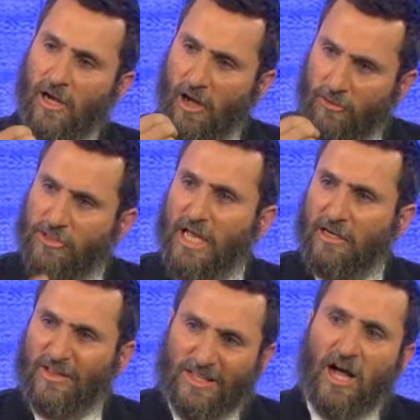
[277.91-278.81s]

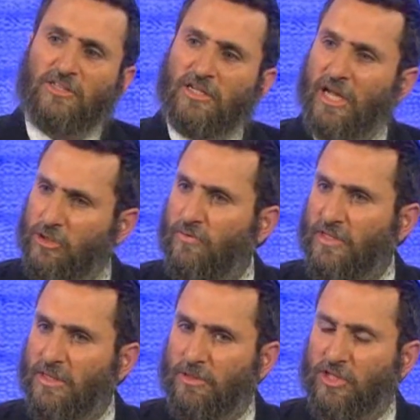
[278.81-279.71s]
understanding the toxic nature of
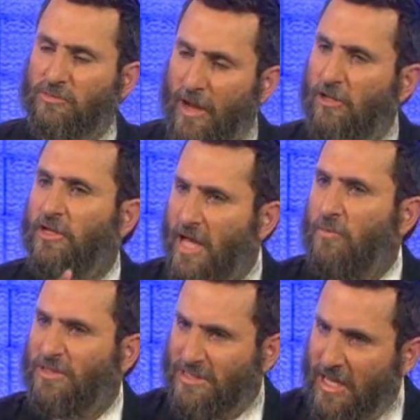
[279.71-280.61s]
these images. Michael
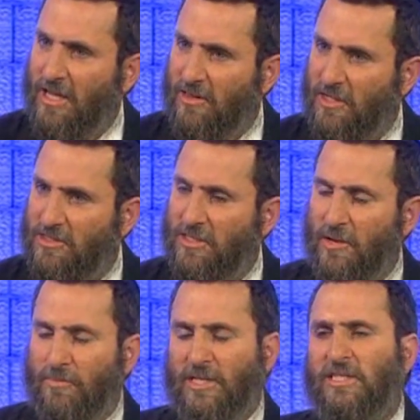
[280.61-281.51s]
again was saying this
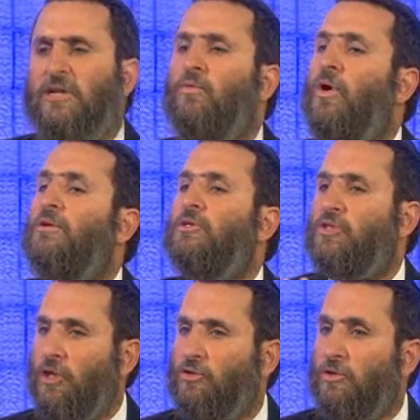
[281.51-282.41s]
because he didn't want
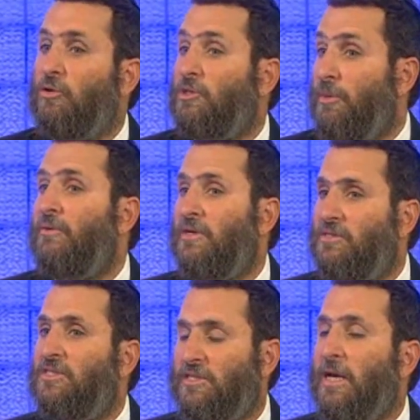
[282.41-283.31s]
children to
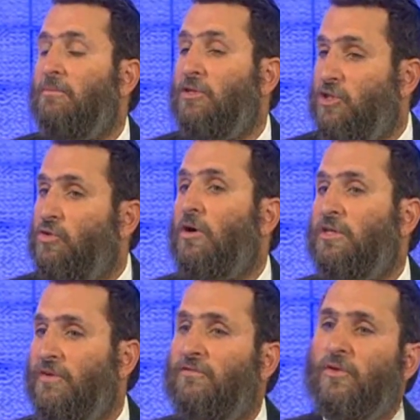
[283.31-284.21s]
experience the same
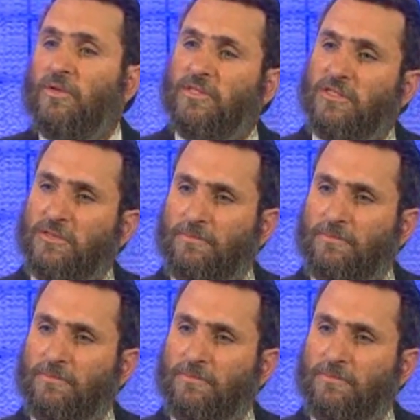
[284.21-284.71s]
destructive influences.